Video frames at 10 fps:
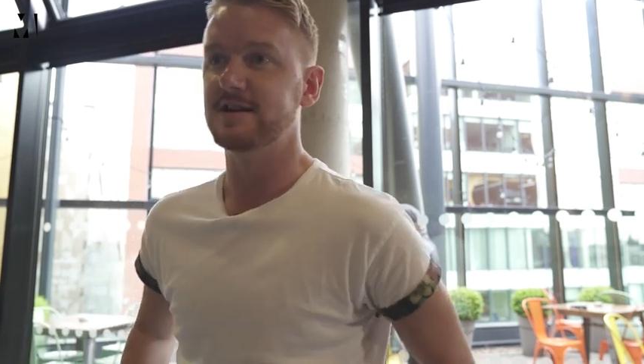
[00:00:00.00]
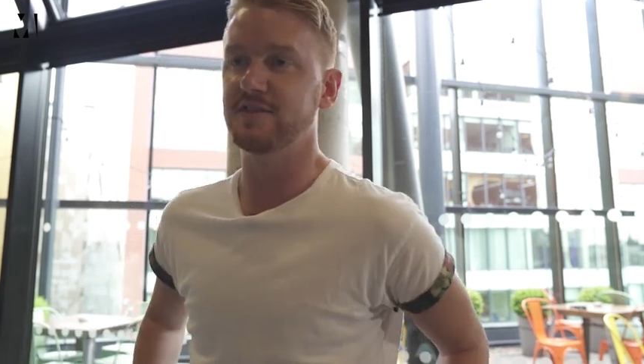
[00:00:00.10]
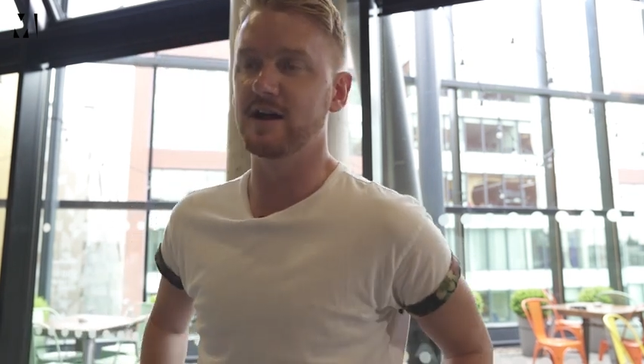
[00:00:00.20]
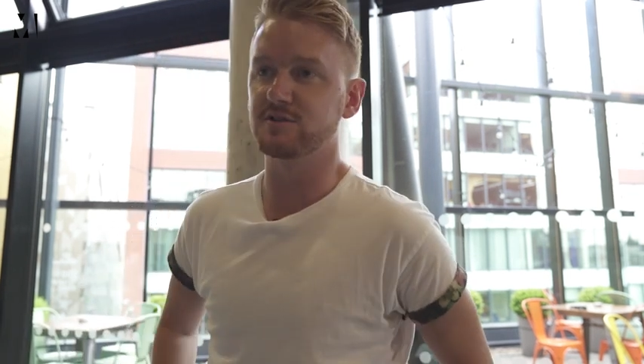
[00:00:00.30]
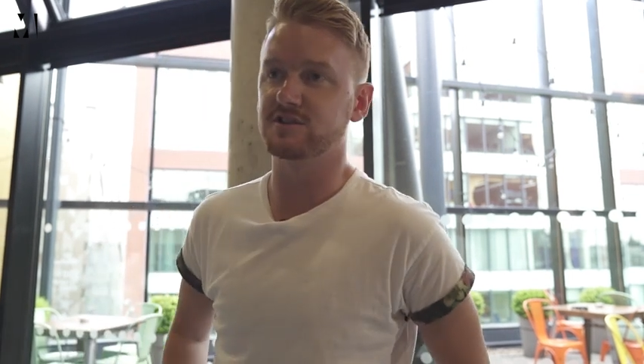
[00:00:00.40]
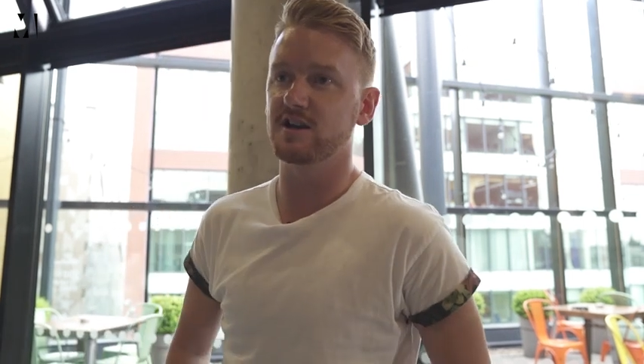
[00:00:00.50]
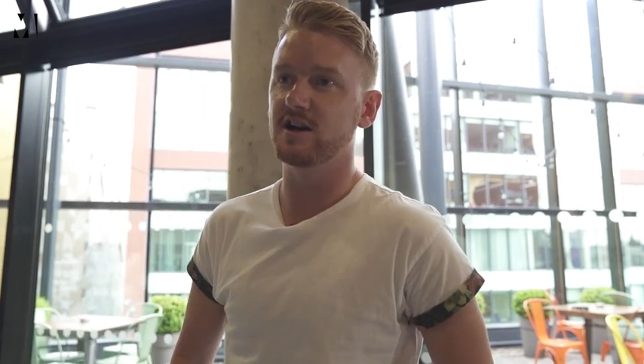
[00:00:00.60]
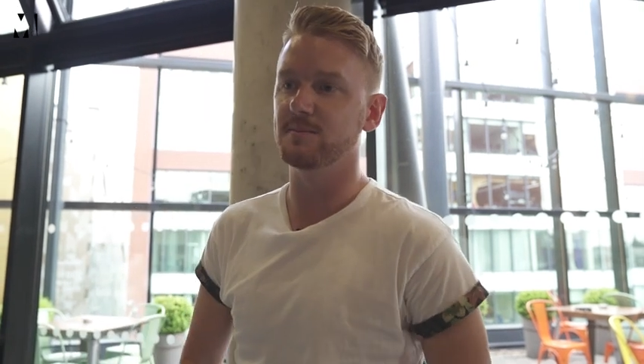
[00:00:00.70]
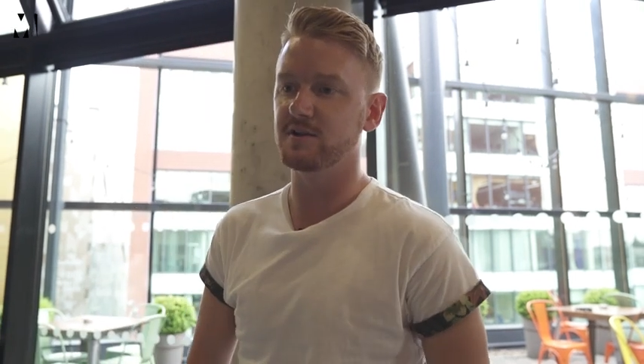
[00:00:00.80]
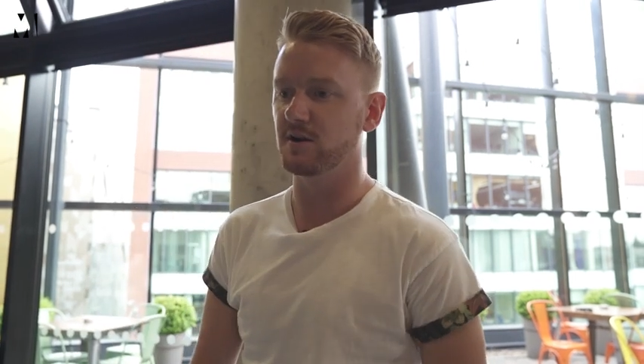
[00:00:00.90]
and that was
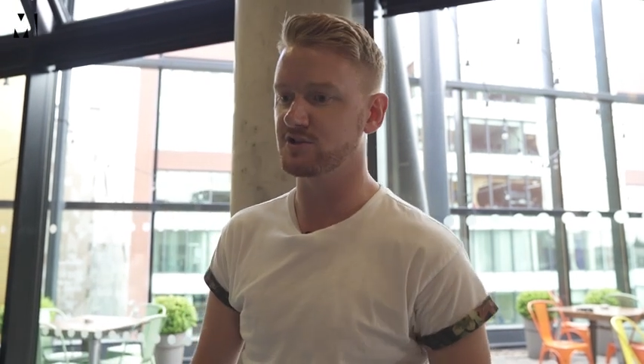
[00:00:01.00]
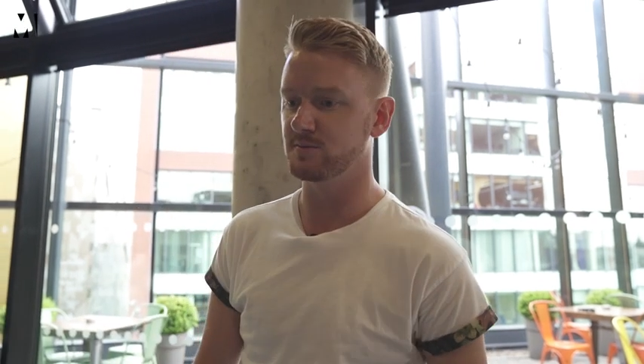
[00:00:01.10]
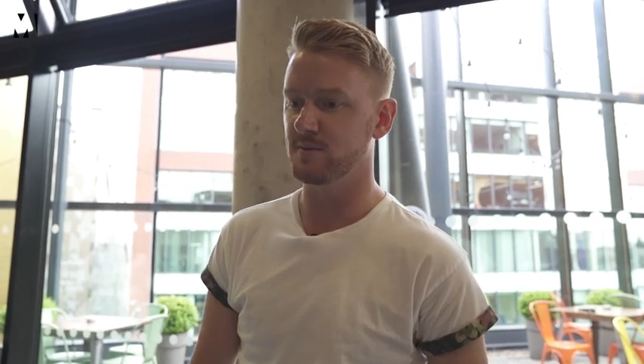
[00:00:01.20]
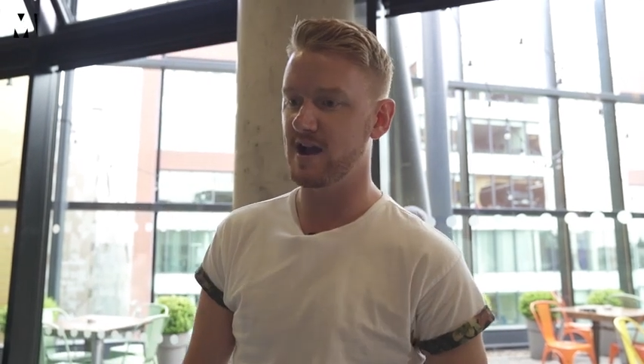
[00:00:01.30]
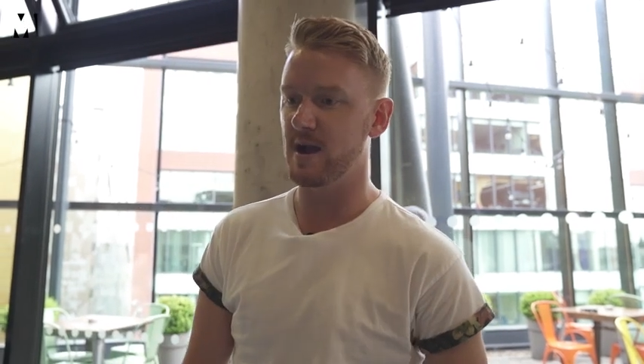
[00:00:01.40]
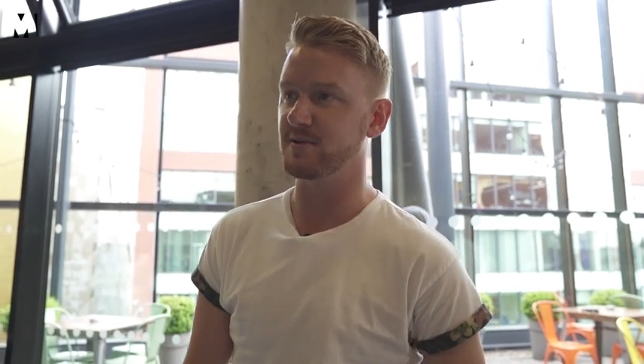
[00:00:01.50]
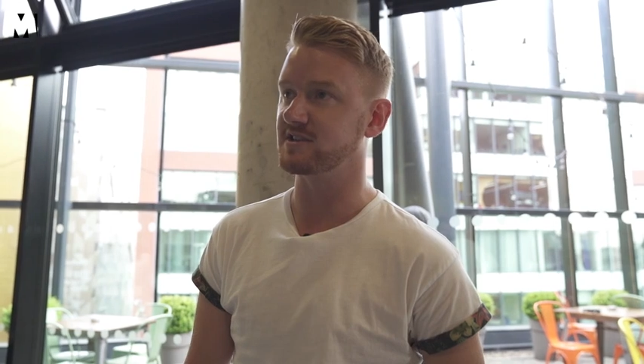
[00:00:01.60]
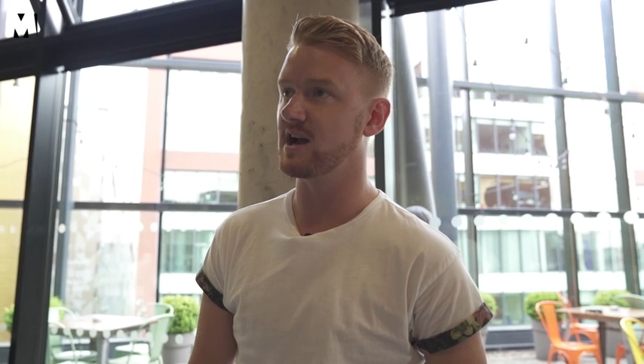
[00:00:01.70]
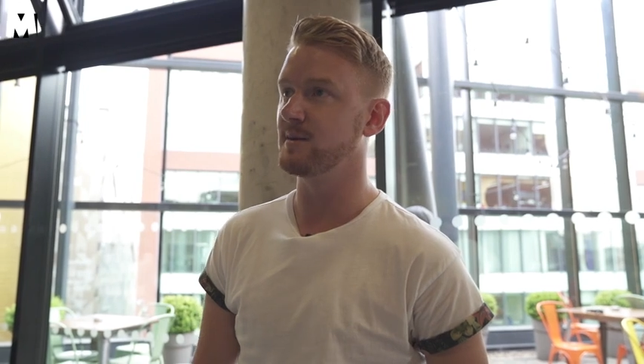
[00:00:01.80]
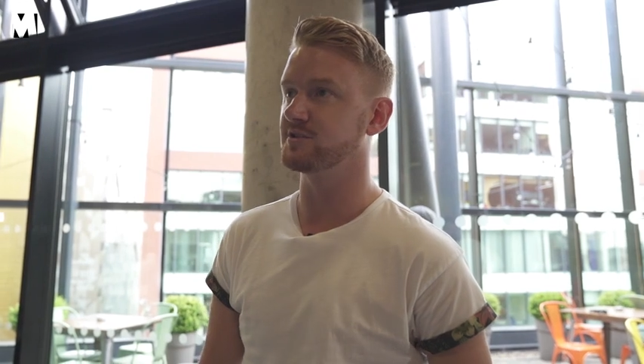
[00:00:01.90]
uh, you know some of my
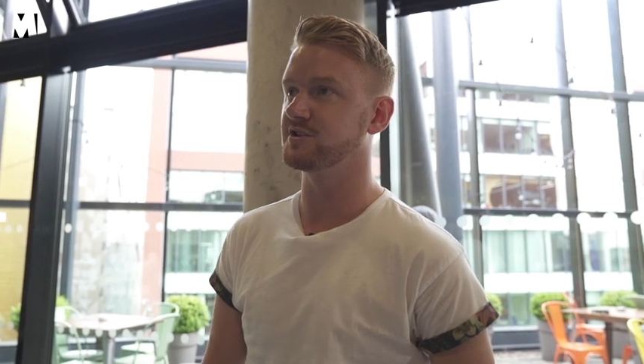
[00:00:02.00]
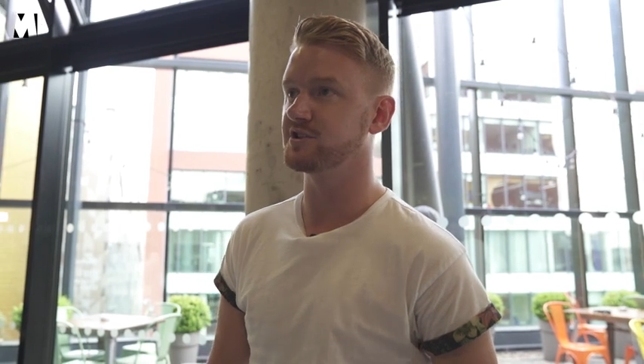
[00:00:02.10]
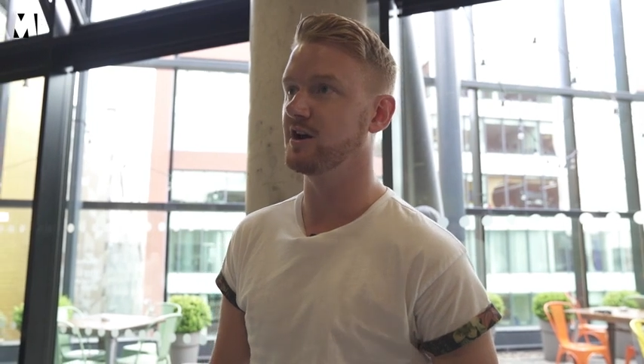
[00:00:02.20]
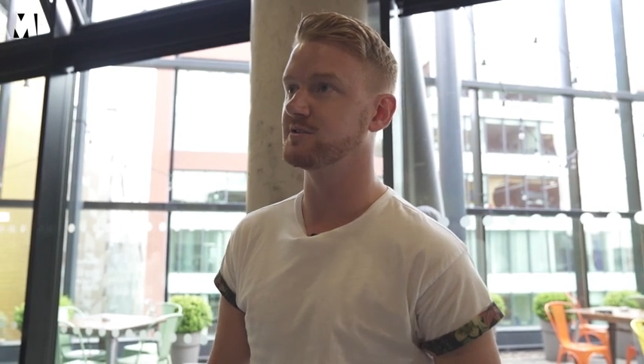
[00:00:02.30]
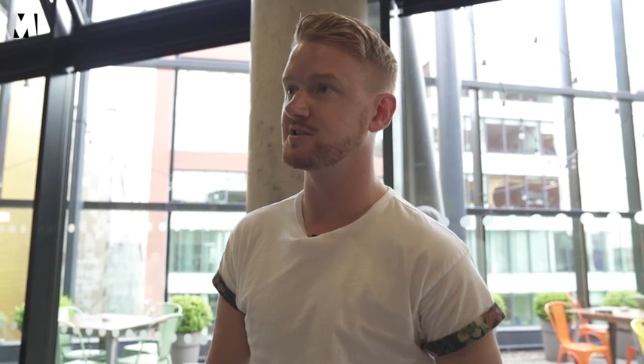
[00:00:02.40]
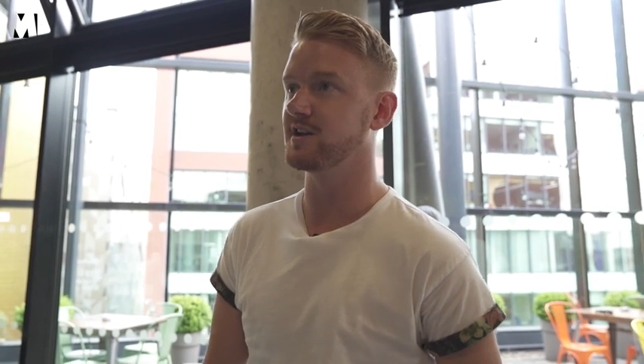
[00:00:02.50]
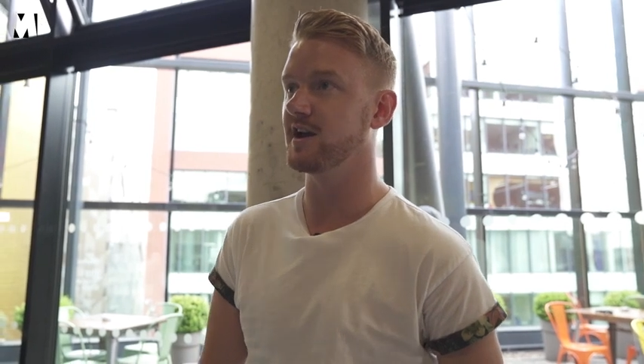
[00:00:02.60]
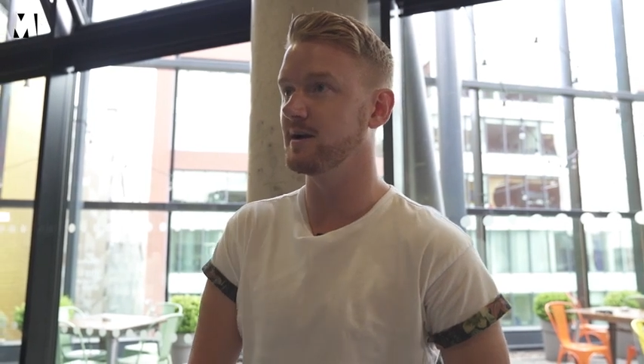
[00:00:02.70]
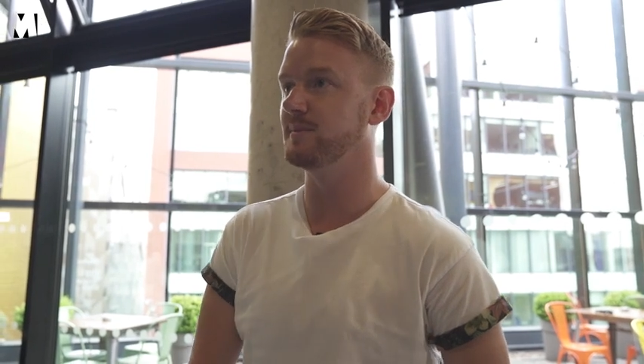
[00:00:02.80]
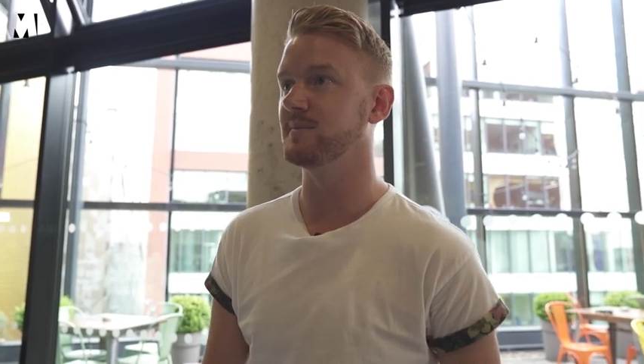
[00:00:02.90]
happiest times on the show. So
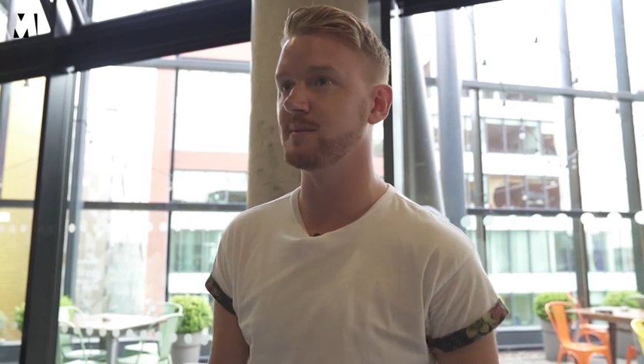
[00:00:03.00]
yeah, I'm,